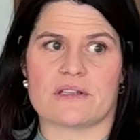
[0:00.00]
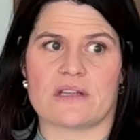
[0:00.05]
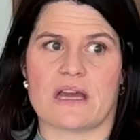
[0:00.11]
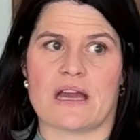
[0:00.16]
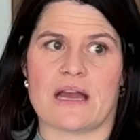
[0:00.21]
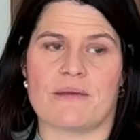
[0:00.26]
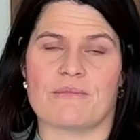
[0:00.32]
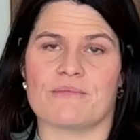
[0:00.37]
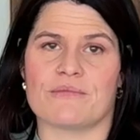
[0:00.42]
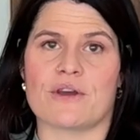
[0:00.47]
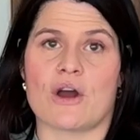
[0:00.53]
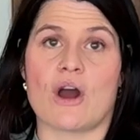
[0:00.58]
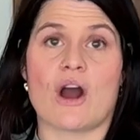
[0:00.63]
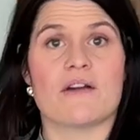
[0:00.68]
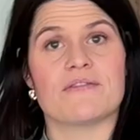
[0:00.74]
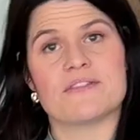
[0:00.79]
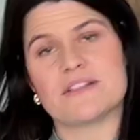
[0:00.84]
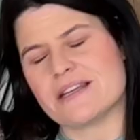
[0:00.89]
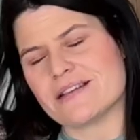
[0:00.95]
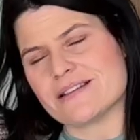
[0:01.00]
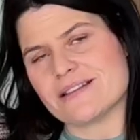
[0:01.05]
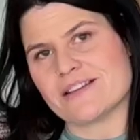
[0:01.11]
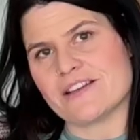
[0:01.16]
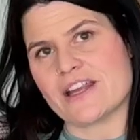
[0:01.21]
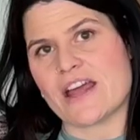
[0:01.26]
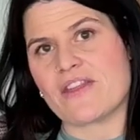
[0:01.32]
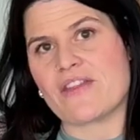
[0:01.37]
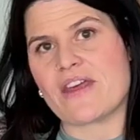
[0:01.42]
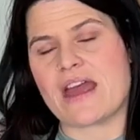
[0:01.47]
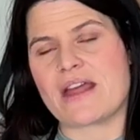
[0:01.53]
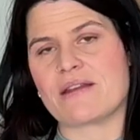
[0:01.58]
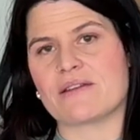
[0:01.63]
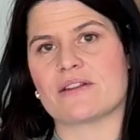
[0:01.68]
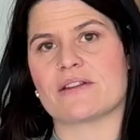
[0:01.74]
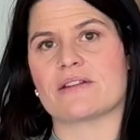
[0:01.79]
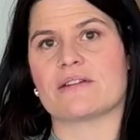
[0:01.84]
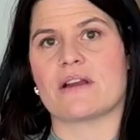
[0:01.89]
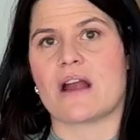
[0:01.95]
the off season. And
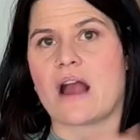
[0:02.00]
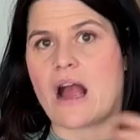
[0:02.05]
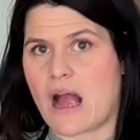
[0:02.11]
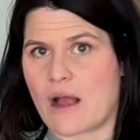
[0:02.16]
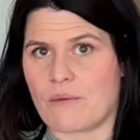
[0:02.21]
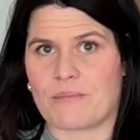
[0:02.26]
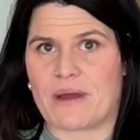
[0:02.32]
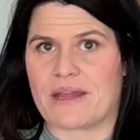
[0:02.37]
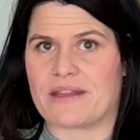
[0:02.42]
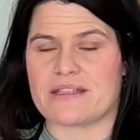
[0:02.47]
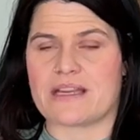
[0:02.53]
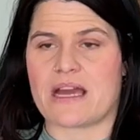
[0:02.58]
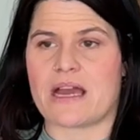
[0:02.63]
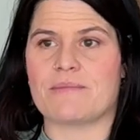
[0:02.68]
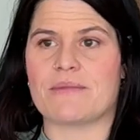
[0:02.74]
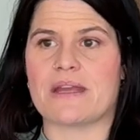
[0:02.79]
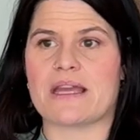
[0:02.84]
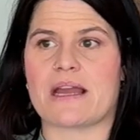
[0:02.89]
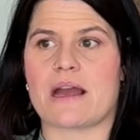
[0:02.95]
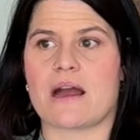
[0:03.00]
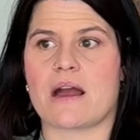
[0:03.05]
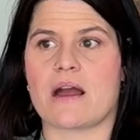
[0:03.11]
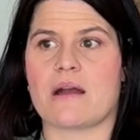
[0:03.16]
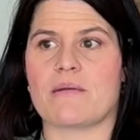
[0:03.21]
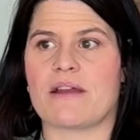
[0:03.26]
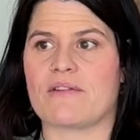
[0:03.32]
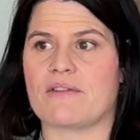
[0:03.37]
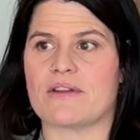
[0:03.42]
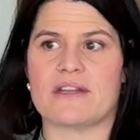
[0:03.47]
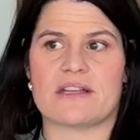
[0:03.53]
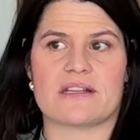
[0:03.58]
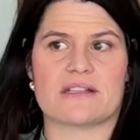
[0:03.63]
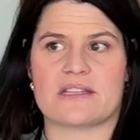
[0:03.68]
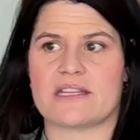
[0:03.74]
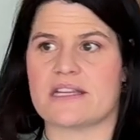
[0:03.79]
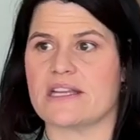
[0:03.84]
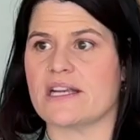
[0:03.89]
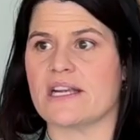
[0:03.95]
then by the time they come,
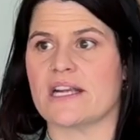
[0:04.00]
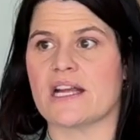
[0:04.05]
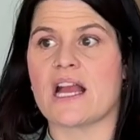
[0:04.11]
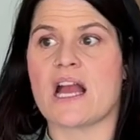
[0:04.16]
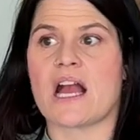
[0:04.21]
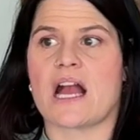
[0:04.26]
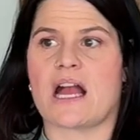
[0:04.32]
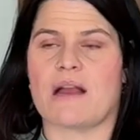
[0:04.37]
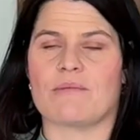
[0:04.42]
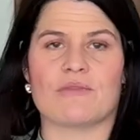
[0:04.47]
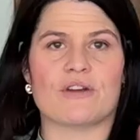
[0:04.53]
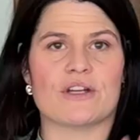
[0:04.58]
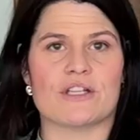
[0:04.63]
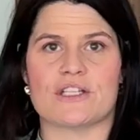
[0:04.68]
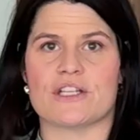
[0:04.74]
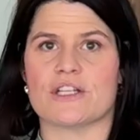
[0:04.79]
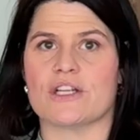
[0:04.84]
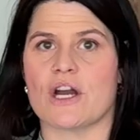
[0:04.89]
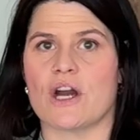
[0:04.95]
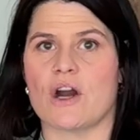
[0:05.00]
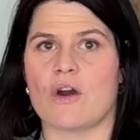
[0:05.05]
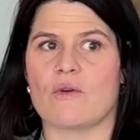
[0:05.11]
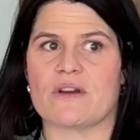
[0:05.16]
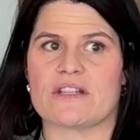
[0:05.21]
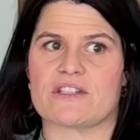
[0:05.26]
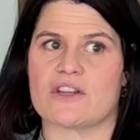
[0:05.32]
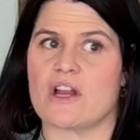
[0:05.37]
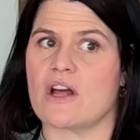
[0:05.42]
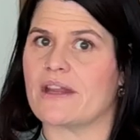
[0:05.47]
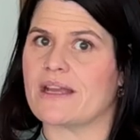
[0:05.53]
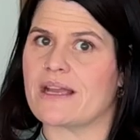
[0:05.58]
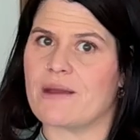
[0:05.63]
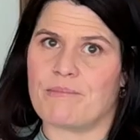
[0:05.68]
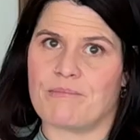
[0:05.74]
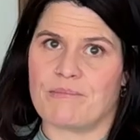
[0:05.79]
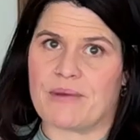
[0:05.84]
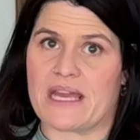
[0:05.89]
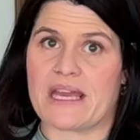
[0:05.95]
everything's here. I'm good to go. It's not like
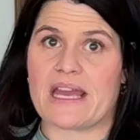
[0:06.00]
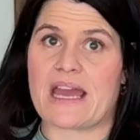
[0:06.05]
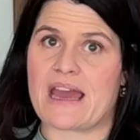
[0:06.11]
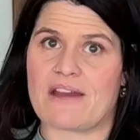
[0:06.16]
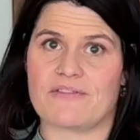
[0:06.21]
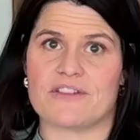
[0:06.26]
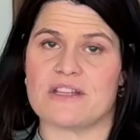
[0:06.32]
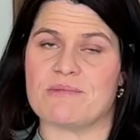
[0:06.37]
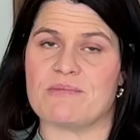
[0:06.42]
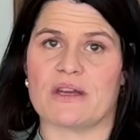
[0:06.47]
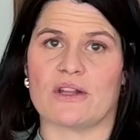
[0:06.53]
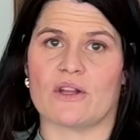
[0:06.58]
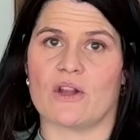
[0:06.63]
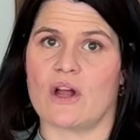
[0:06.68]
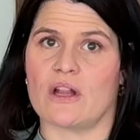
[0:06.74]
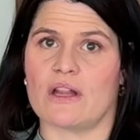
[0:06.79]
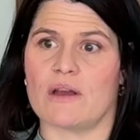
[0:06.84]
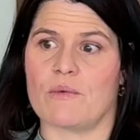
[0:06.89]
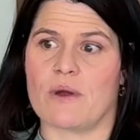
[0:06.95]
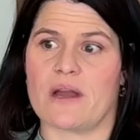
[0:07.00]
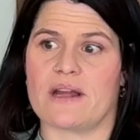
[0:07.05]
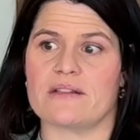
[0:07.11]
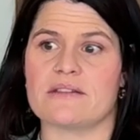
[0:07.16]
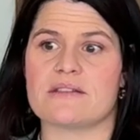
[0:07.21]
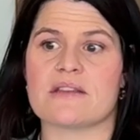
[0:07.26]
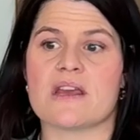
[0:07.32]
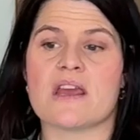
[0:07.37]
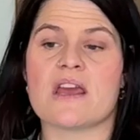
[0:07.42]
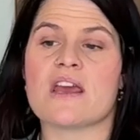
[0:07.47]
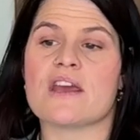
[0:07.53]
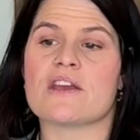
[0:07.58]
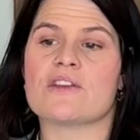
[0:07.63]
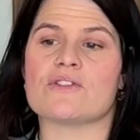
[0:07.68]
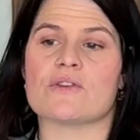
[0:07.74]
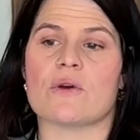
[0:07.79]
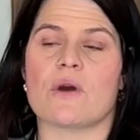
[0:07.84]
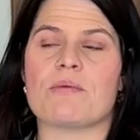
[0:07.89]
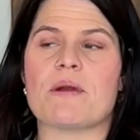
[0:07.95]
a big hefty bill all at once.
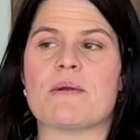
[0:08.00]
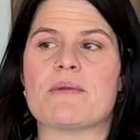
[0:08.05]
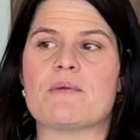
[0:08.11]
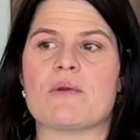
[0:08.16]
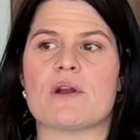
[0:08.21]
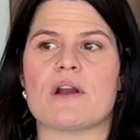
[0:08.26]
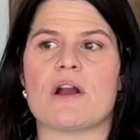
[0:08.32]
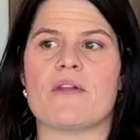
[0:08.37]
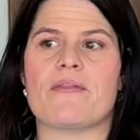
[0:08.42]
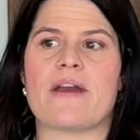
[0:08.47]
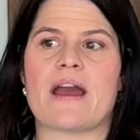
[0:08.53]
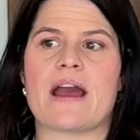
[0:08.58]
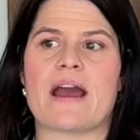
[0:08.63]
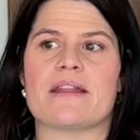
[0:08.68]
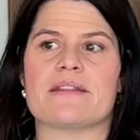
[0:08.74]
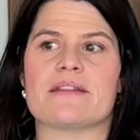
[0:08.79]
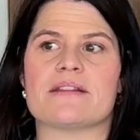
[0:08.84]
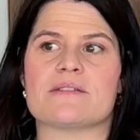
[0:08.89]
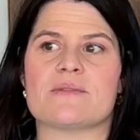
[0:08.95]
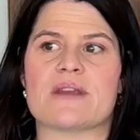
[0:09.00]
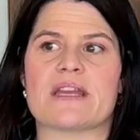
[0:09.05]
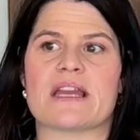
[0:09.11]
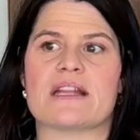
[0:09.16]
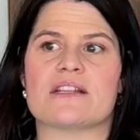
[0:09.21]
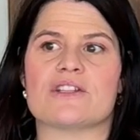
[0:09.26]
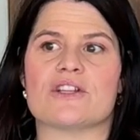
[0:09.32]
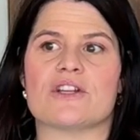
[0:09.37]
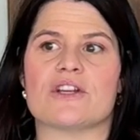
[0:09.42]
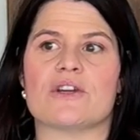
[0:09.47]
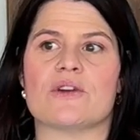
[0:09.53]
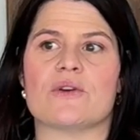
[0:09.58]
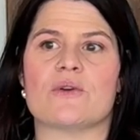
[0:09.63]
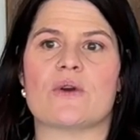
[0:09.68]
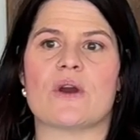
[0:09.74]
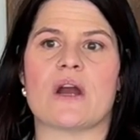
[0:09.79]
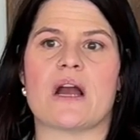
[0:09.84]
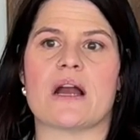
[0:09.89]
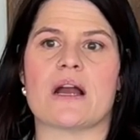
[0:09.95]
So I'll probably work on that this weekend
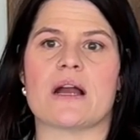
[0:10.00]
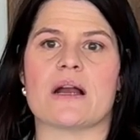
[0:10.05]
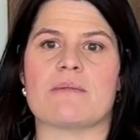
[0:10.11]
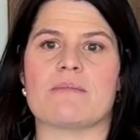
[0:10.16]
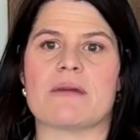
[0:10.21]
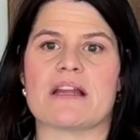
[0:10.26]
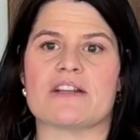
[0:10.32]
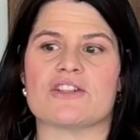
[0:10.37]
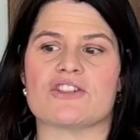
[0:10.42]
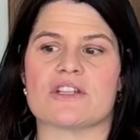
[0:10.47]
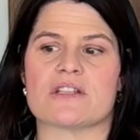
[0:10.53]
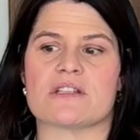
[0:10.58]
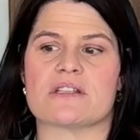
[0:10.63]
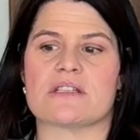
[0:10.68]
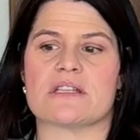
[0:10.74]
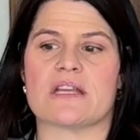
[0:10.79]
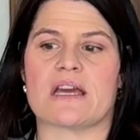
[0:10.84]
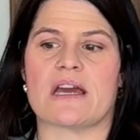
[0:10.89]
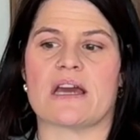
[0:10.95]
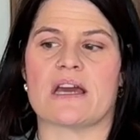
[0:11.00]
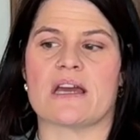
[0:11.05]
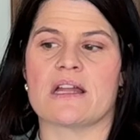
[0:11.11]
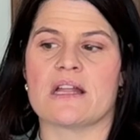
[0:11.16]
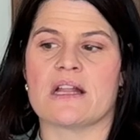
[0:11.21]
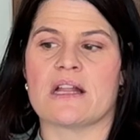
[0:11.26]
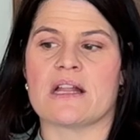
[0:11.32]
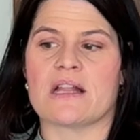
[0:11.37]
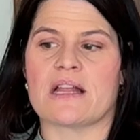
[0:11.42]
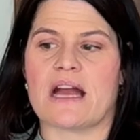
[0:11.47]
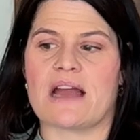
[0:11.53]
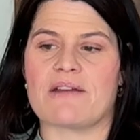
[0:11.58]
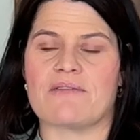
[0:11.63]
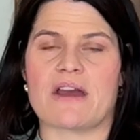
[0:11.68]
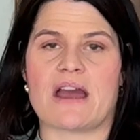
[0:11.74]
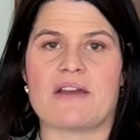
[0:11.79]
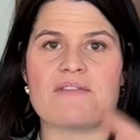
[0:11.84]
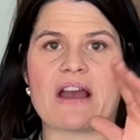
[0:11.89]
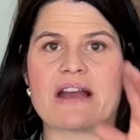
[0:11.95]
too. And just,
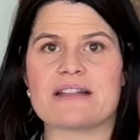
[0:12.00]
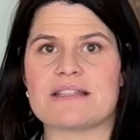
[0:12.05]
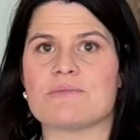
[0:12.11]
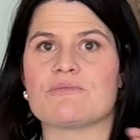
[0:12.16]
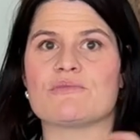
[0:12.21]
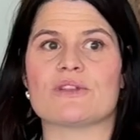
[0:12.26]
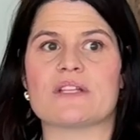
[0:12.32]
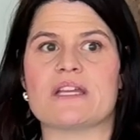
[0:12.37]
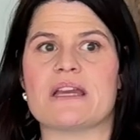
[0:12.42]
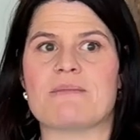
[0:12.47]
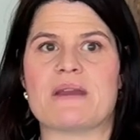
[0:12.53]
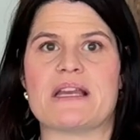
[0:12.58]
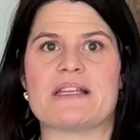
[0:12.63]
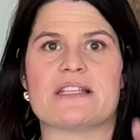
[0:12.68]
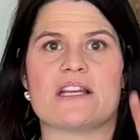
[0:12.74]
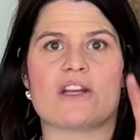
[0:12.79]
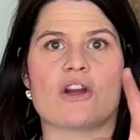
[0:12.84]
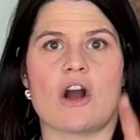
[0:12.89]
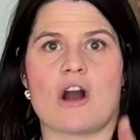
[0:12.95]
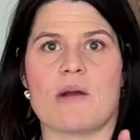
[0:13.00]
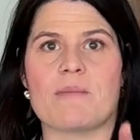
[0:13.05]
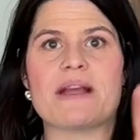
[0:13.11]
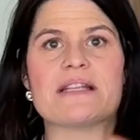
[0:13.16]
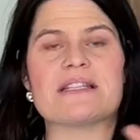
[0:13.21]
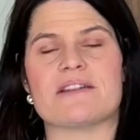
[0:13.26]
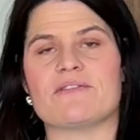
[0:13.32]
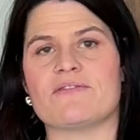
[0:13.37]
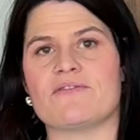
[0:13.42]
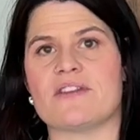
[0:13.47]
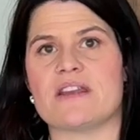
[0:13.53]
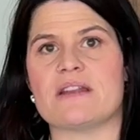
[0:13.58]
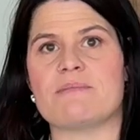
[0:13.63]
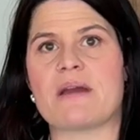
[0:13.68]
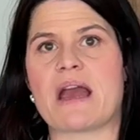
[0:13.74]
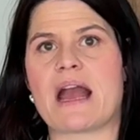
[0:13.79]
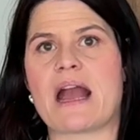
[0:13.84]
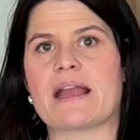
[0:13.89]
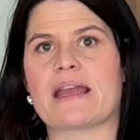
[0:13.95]
I've had some really amazing comments and
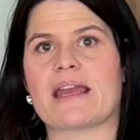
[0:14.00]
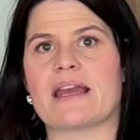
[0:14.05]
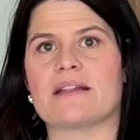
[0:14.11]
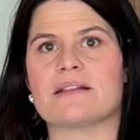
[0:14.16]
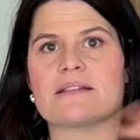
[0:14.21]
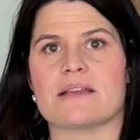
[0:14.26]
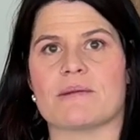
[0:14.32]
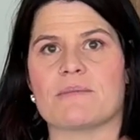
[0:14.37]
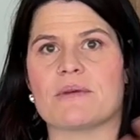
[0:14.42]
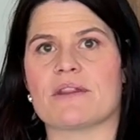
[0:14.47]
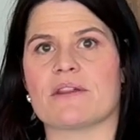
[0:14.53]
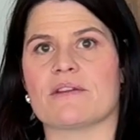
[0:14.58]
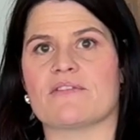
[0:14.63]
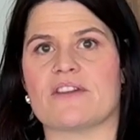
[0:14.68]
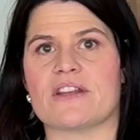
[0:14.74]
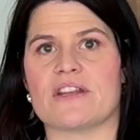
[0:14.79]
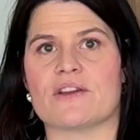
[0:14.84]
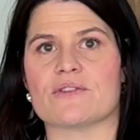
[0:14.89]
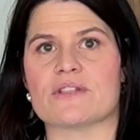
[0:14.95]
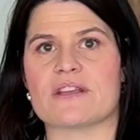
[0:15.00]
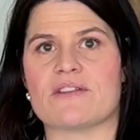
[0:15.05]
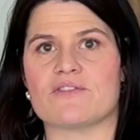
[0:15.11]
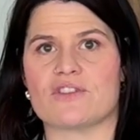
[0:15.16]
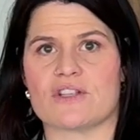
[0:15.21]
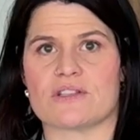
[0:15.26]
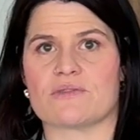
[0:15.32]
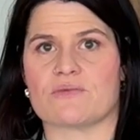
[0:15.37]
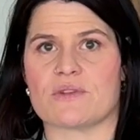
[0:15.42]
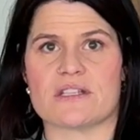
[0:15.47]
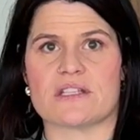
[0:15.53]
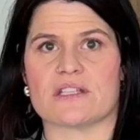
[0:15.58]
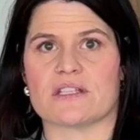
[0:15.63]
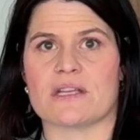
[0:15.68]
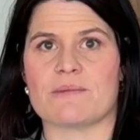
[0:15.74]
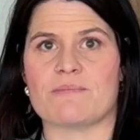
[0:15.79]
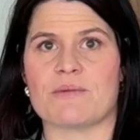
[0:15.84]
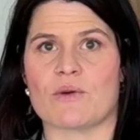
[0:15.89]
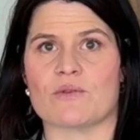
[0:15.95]
feedback in some of the videos I've just
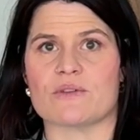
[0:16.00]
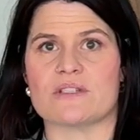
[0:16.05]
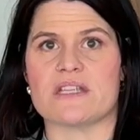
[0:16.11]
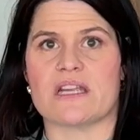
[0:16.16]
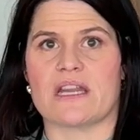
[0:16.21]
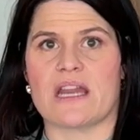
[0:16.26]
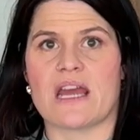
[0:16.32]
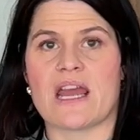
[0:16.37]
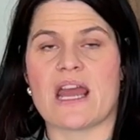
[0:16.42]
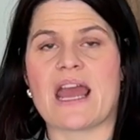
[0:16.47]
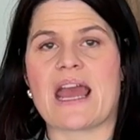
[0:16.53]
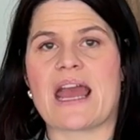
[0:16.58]
recently posted.